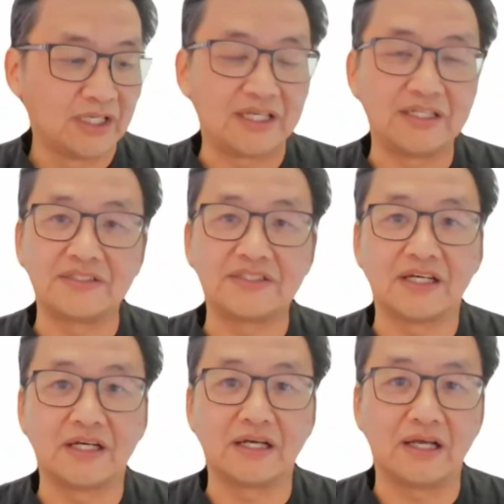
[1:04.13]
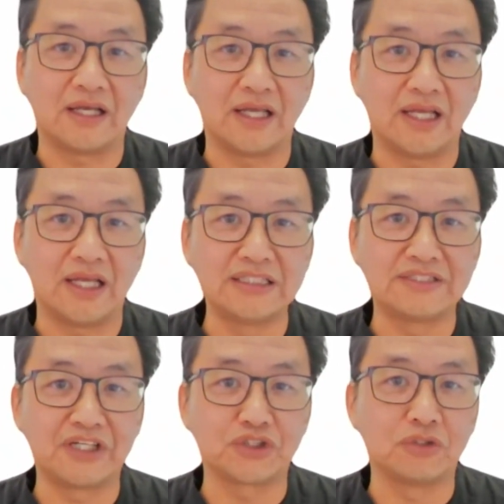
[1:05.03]
He's an
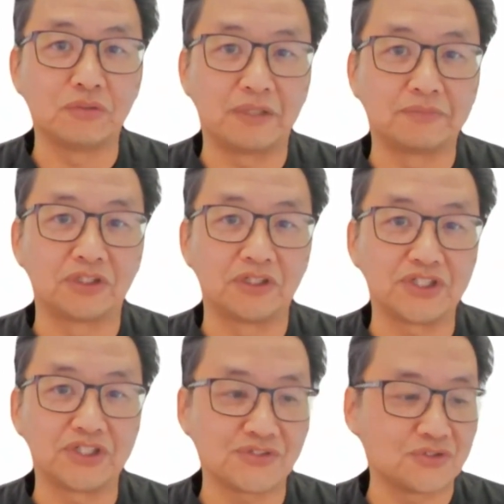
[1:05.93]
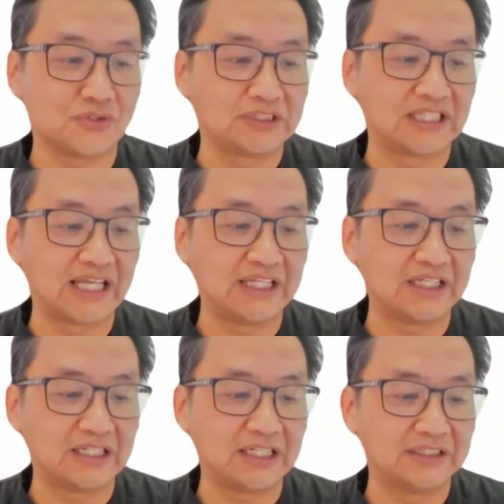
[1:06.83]
interventional pulmonologist who is
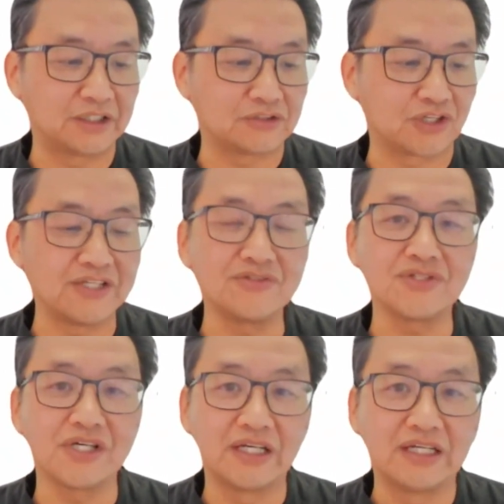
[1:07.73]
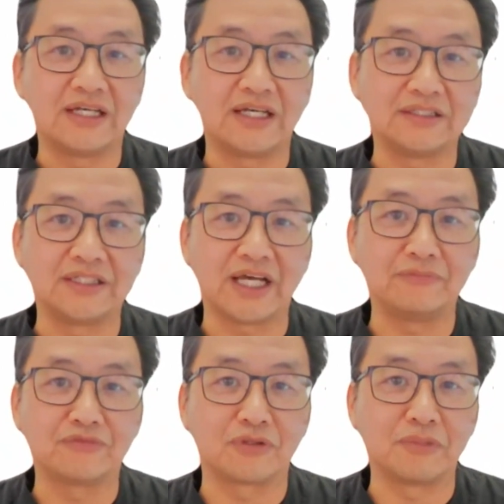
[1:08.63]
lay clinic trained, and he
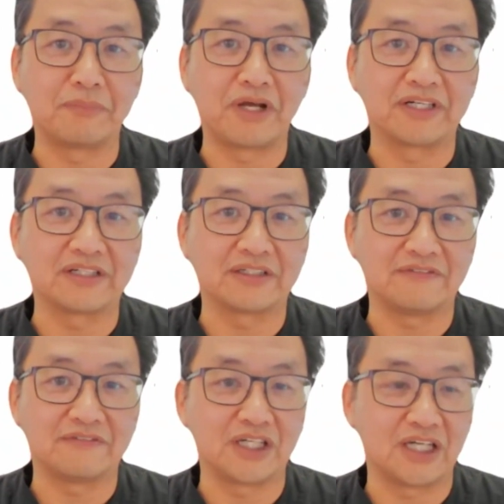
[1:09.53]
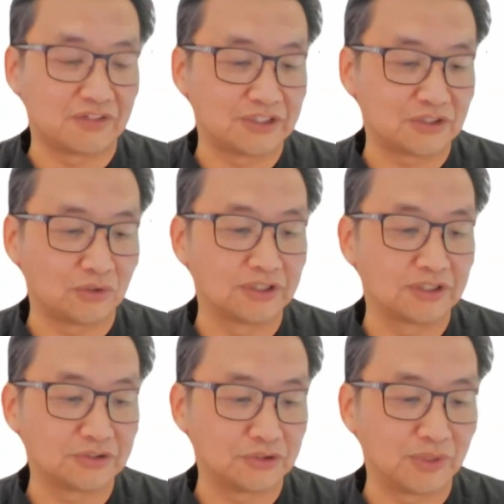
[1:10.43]
came from America via
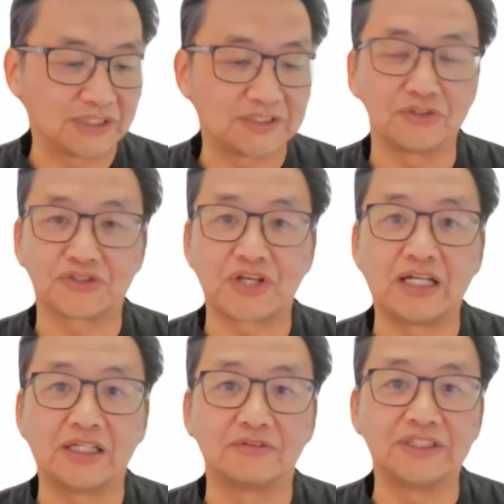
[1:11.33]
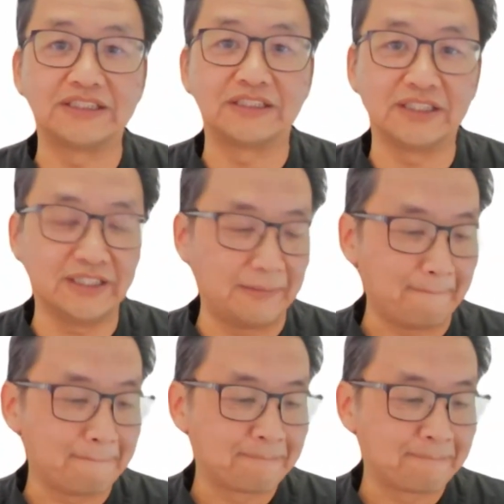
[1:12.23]
Arizona to Western Australia recently.